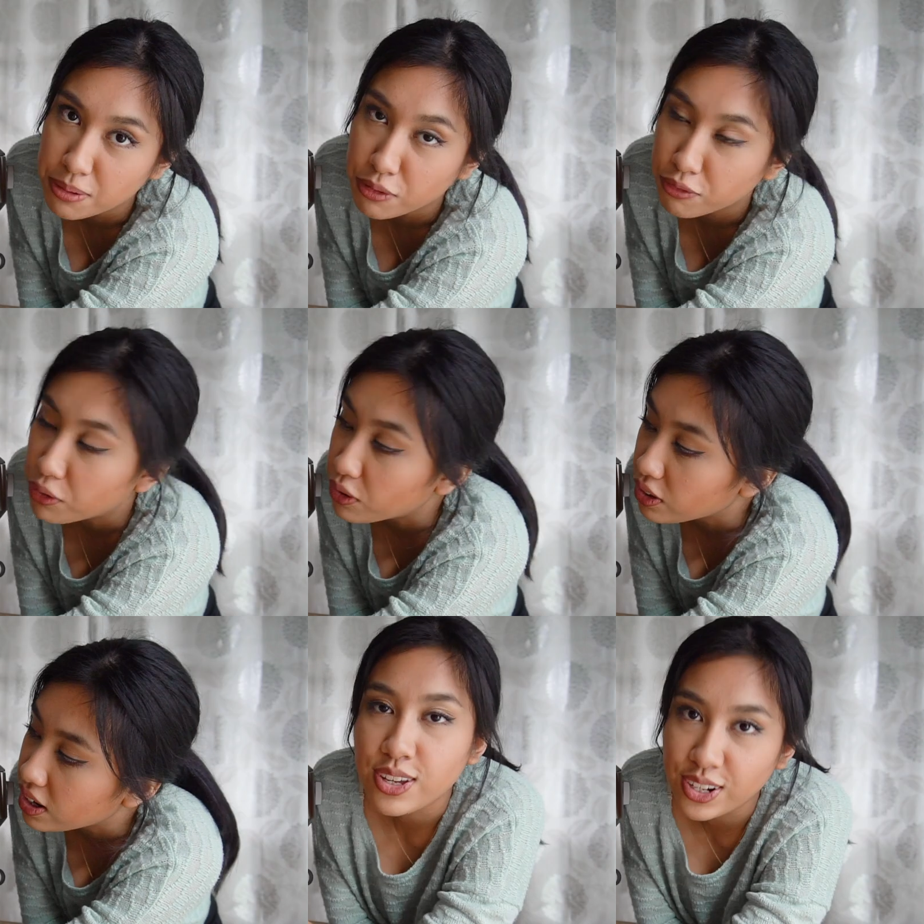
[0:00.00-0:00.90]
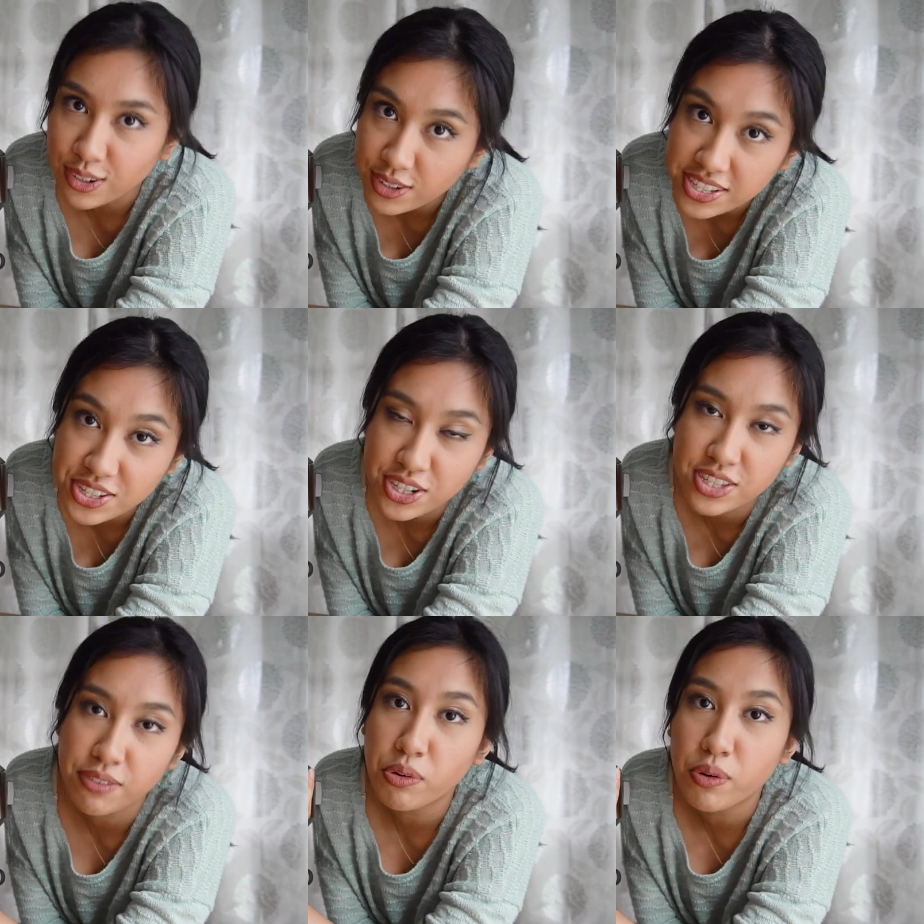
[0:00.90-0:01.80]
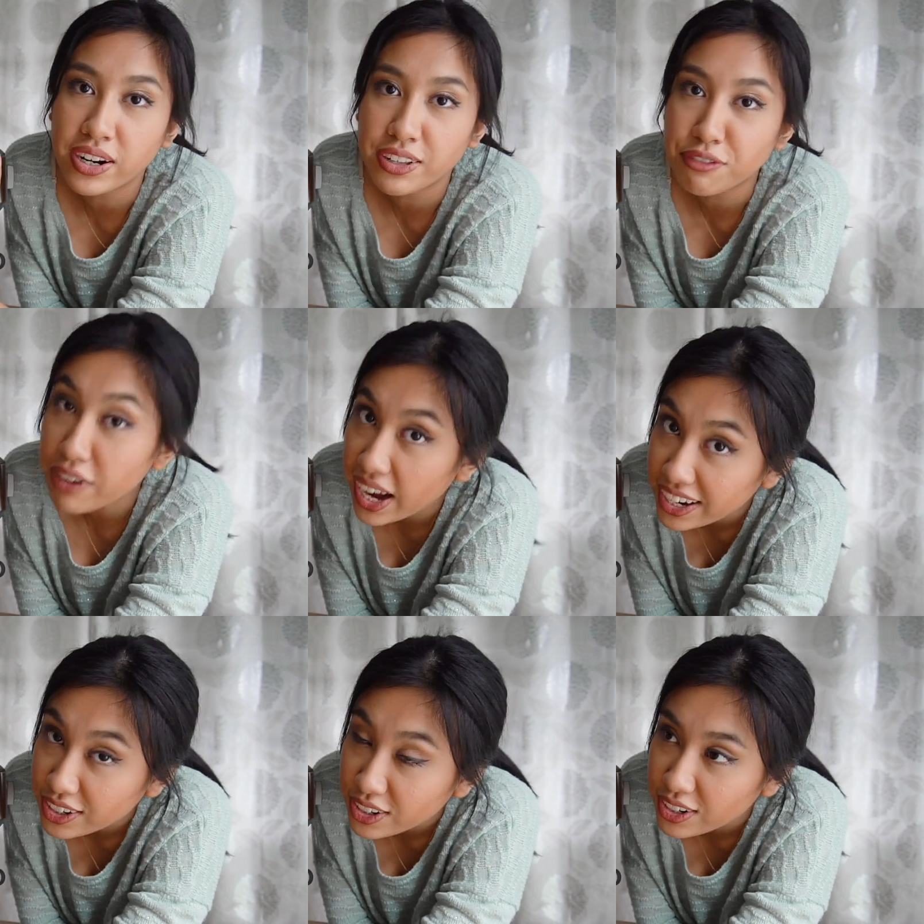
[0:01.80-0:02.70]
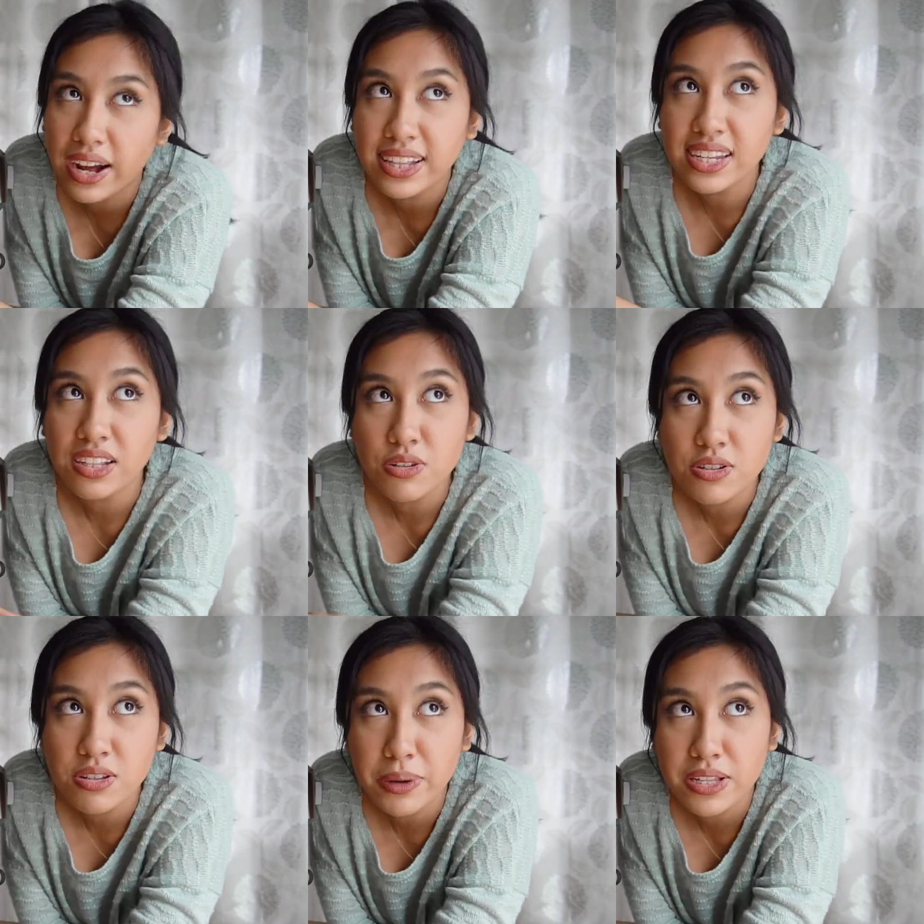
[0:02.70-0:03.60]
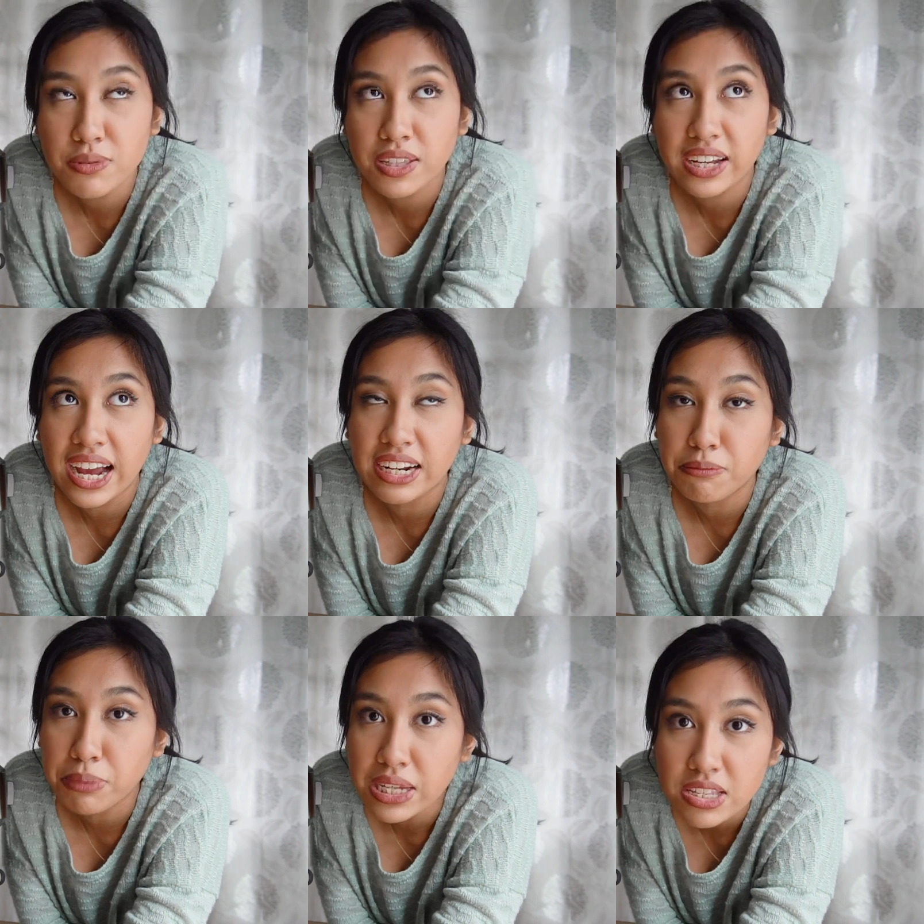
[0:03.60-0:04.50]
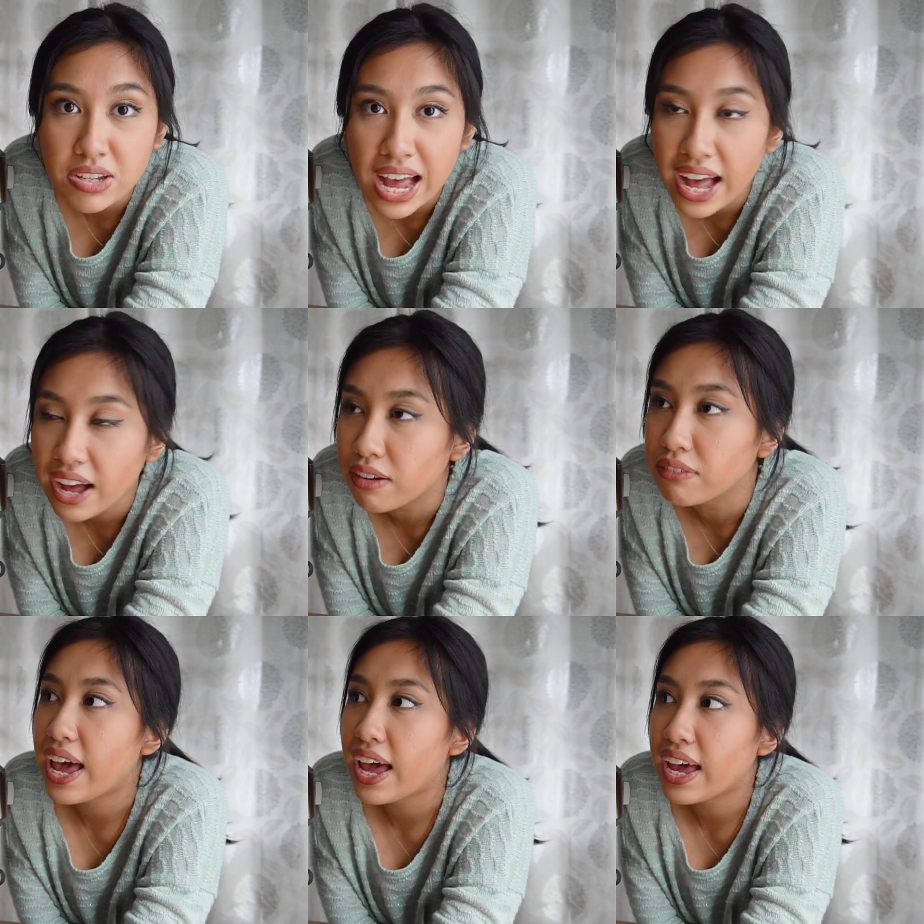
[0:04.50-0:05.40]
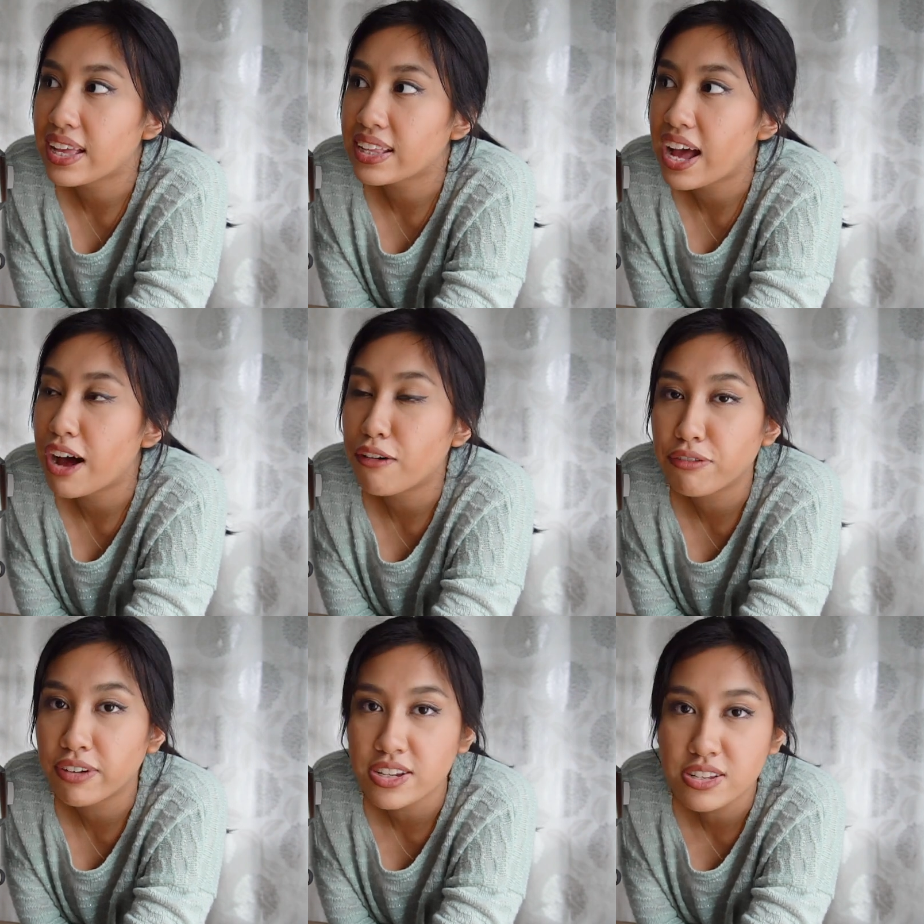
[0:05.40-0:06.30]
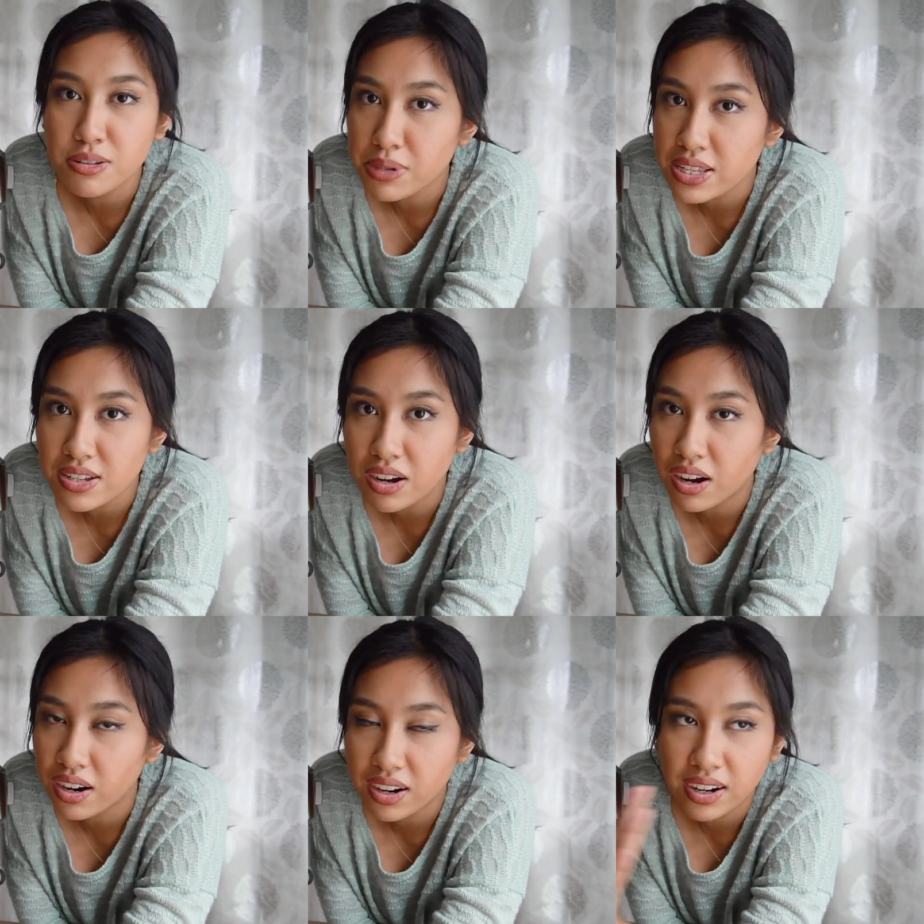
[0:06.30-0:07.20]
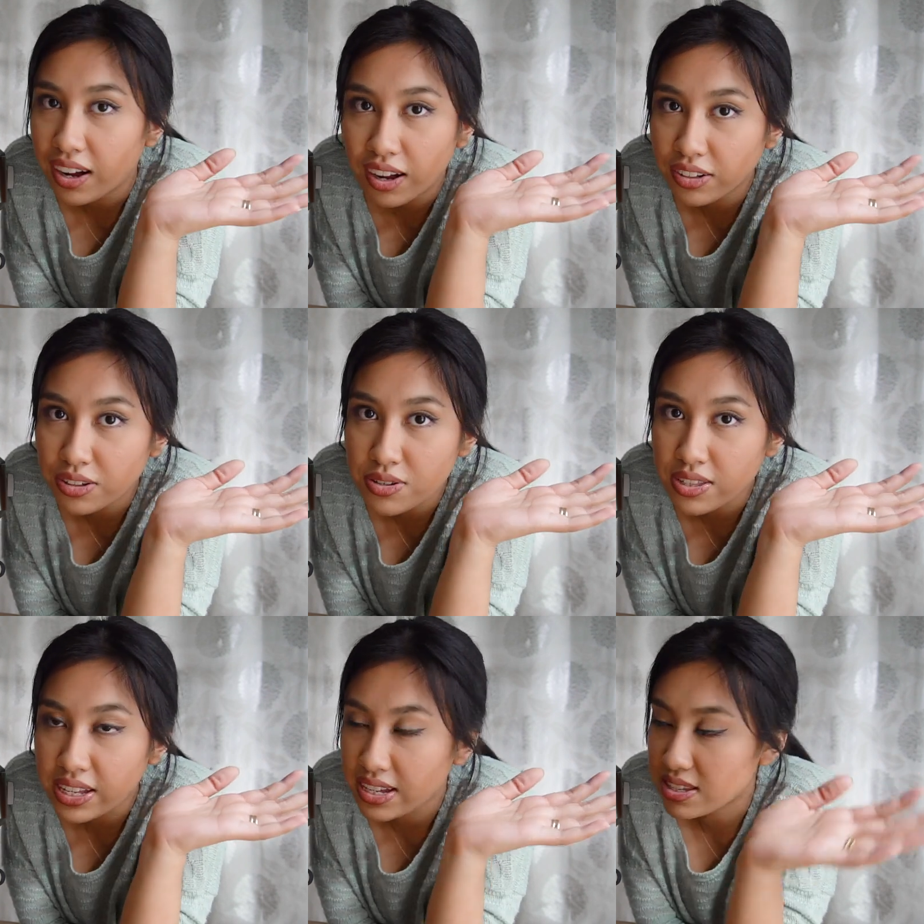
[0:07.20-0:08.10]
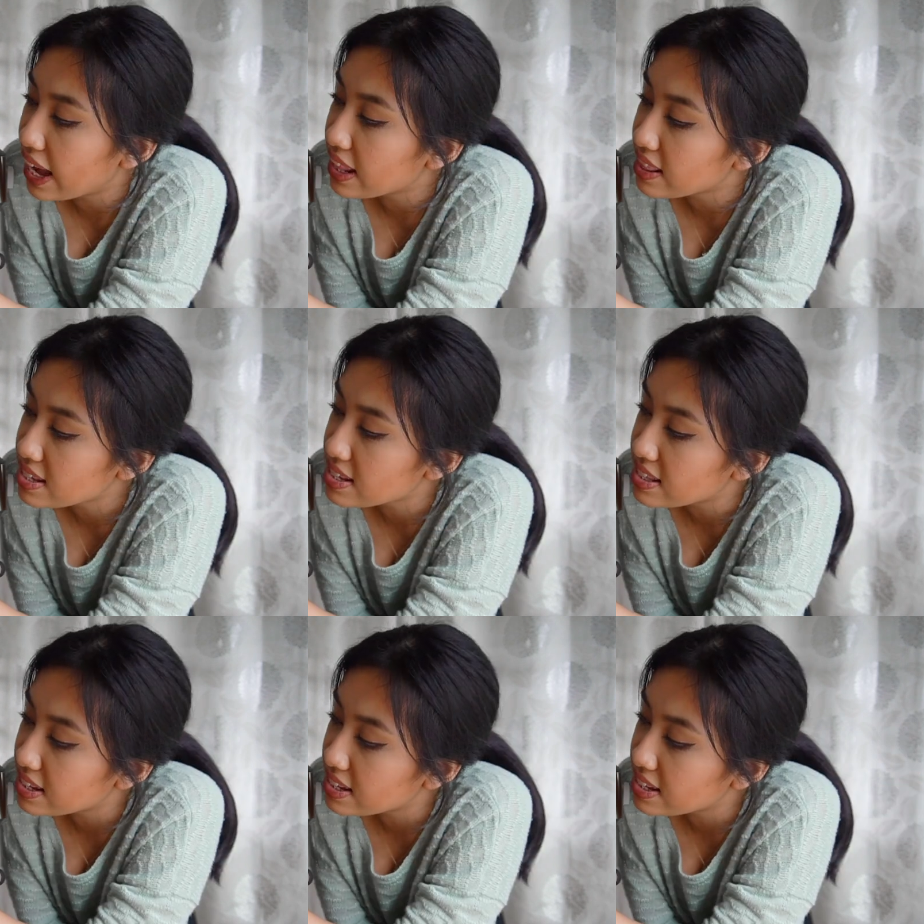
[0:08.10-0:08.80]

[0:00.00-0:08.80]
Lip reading: number 4. You can always adjust if you want it finer. I think it also depends with the kind of beans you have and how fresh the beans are, all those things. And this is